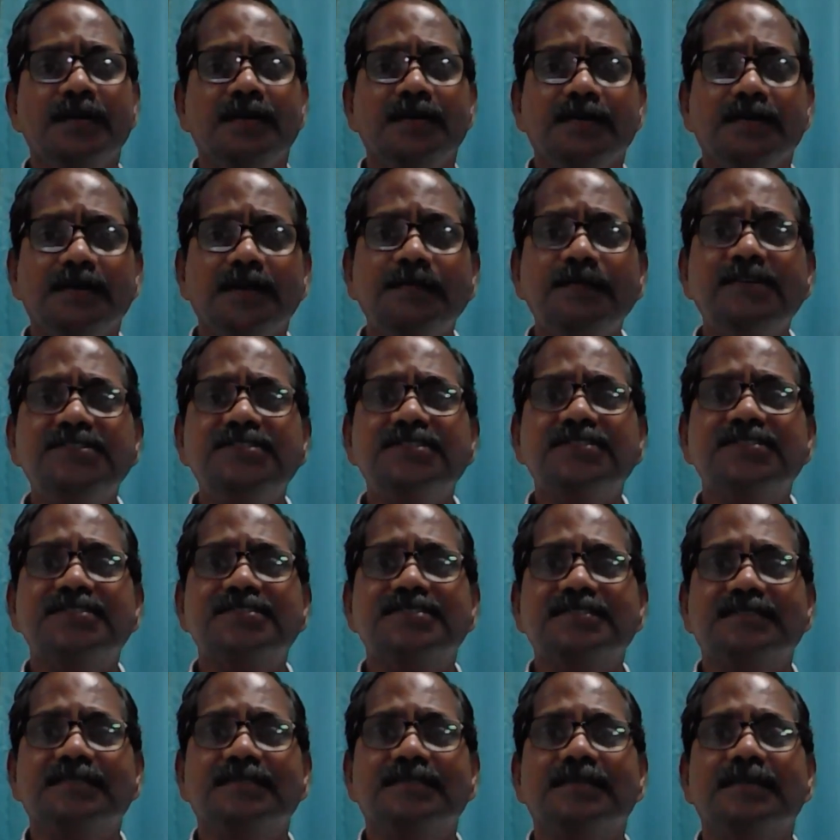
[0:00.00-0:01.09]
Number
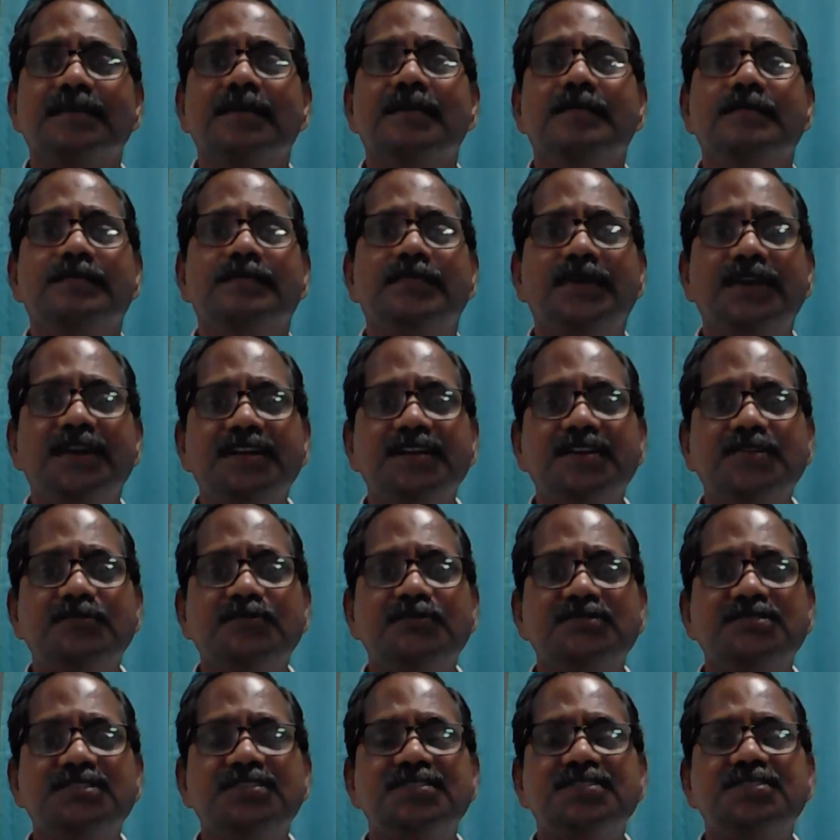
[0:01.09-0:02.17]
16,
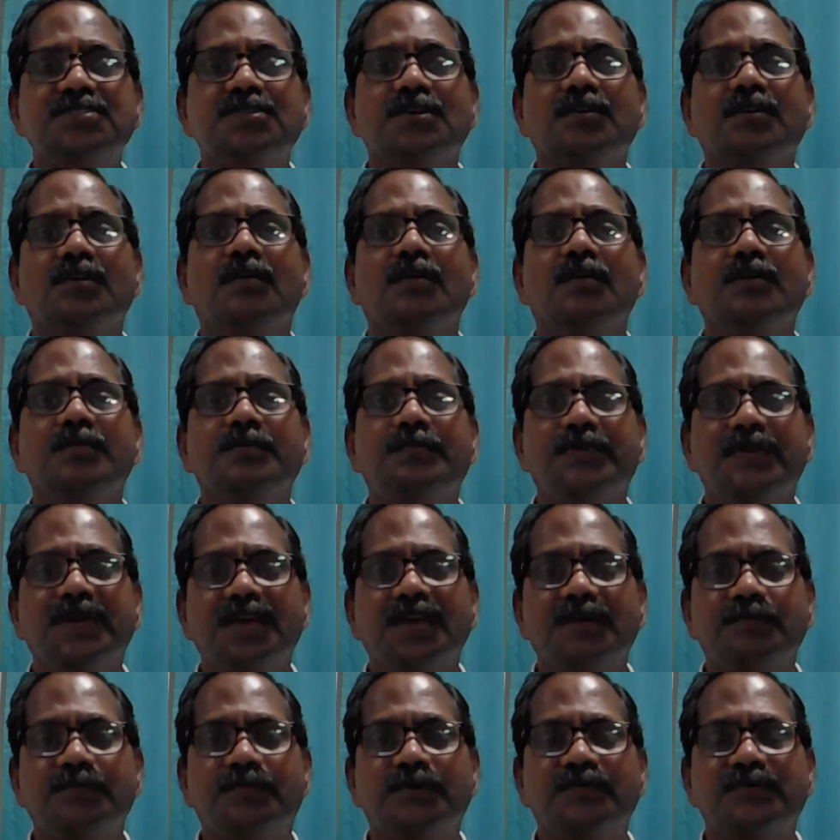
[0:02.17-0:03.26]
prerequisites or
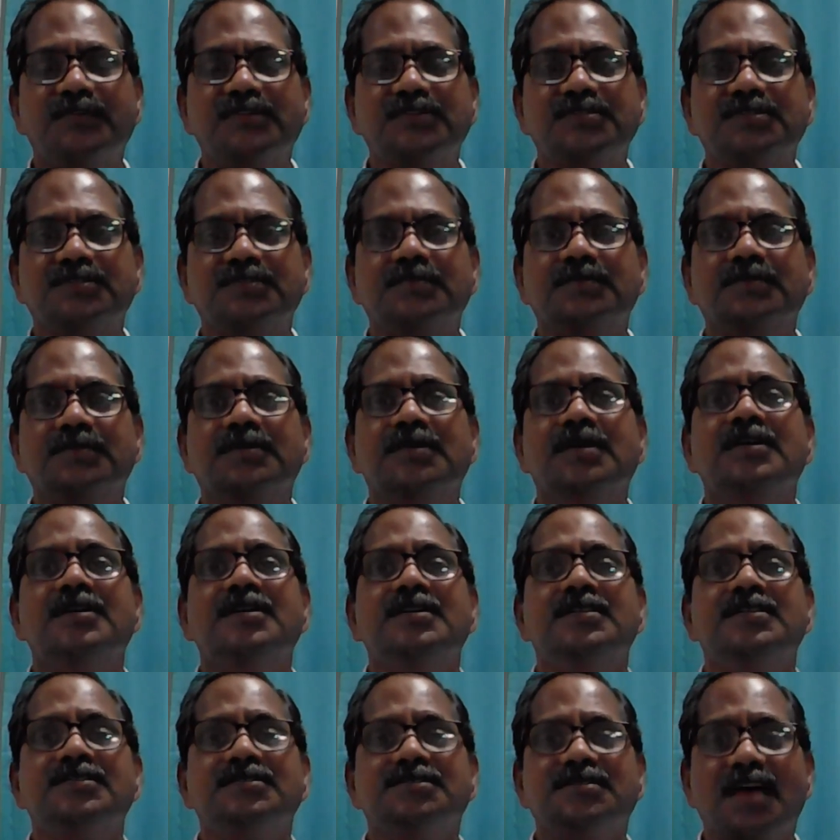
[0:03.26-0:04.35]
pre-approvals,
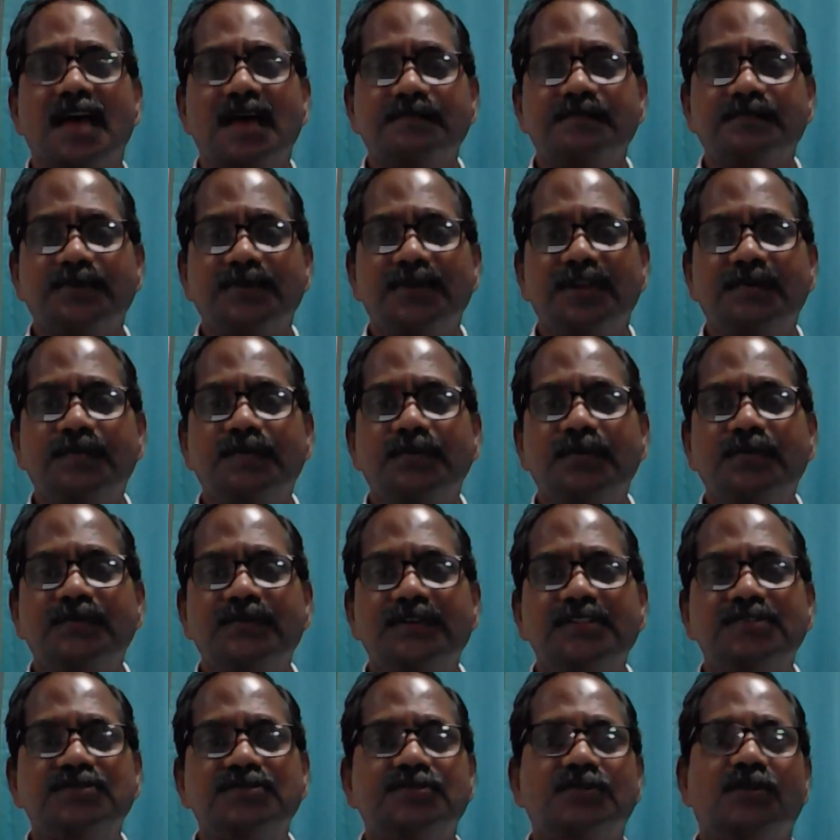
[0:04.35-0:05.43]
sample
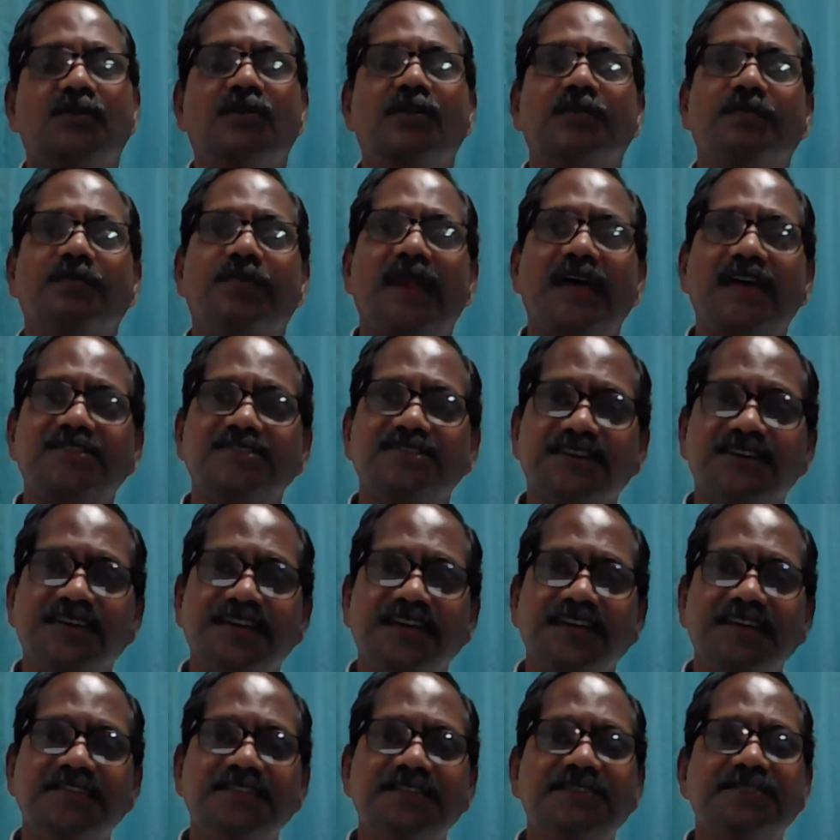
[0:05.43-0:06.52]
approvals or plaster
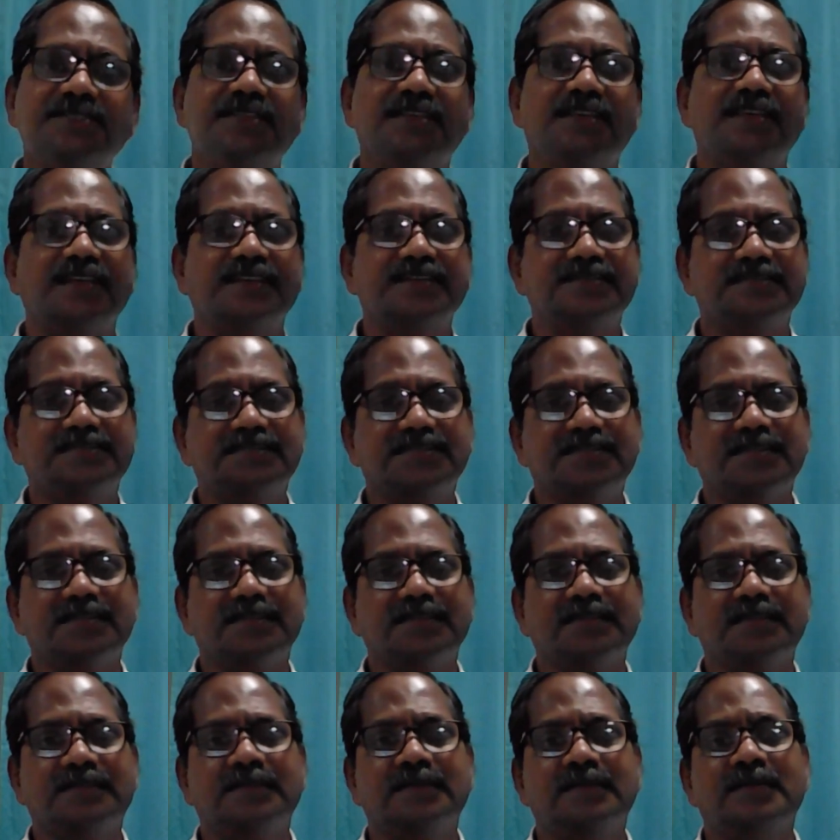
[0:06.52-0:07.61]
gauges, etc.
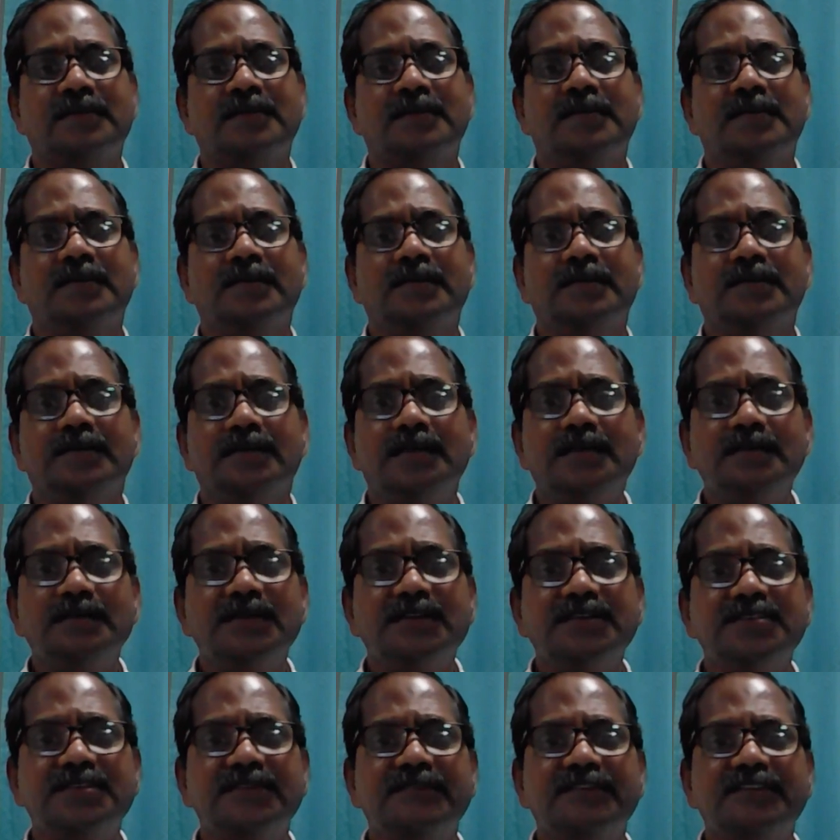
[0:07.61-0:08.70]
Number
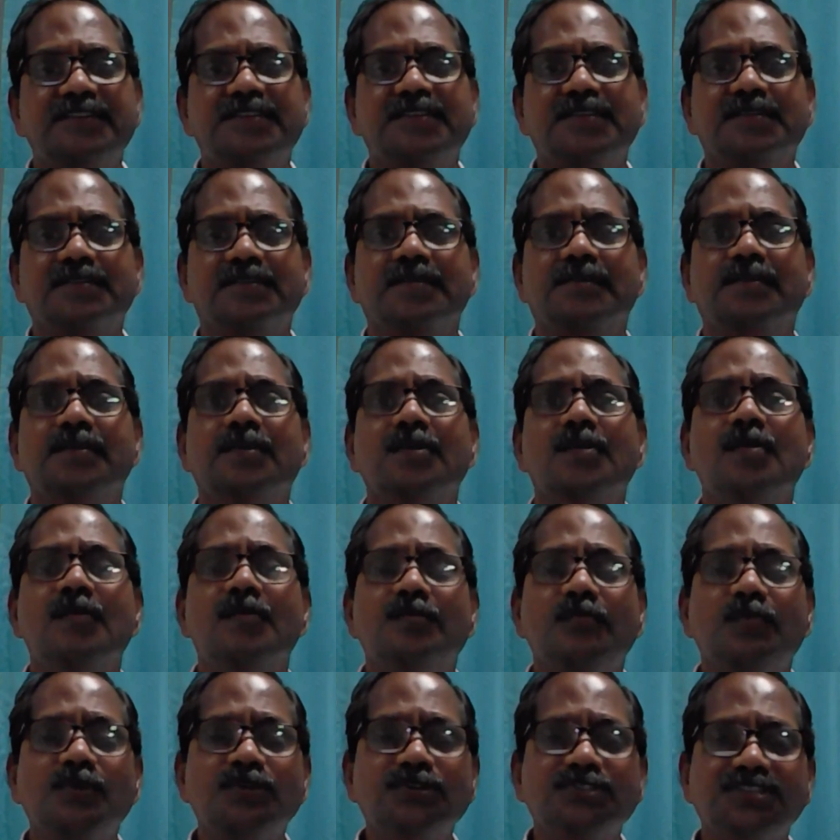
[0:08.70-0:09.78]
17,
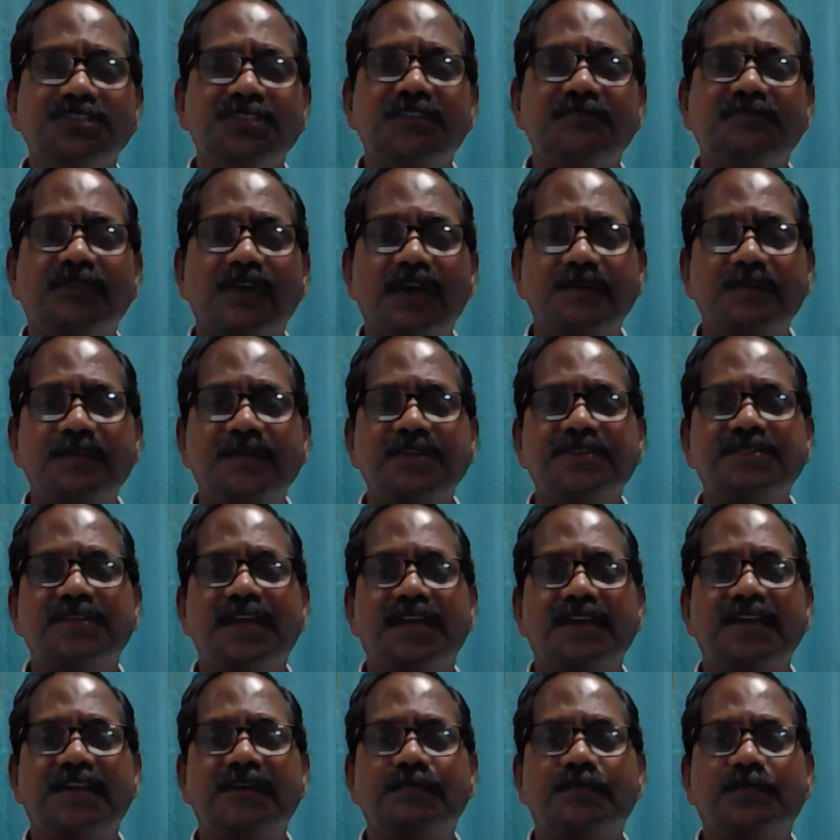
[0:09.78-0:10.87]
post requirements
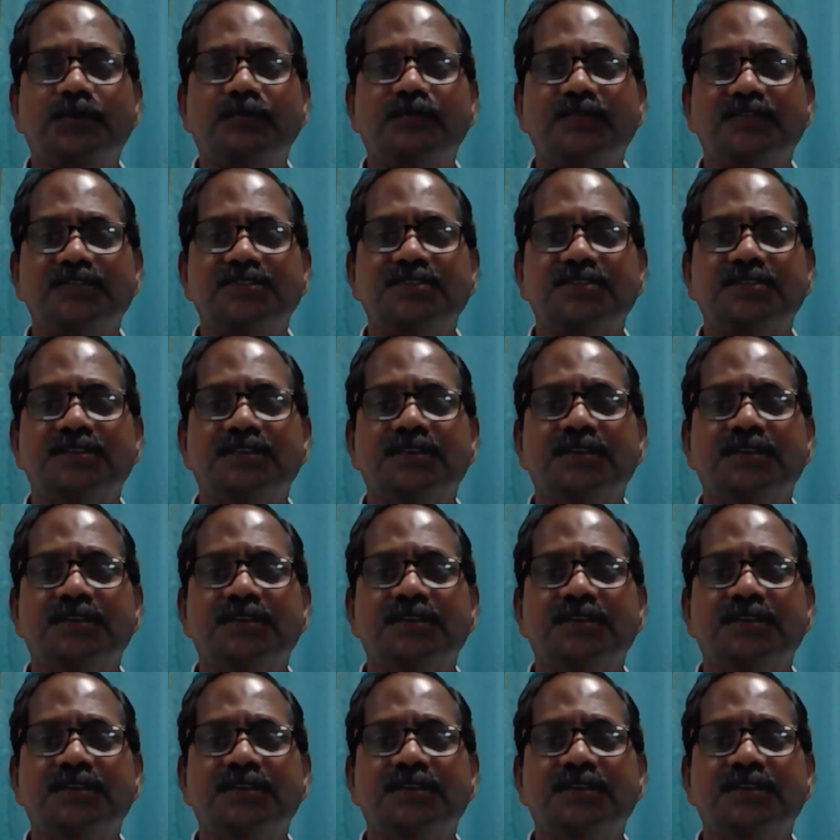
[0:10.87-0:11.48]
and approvals.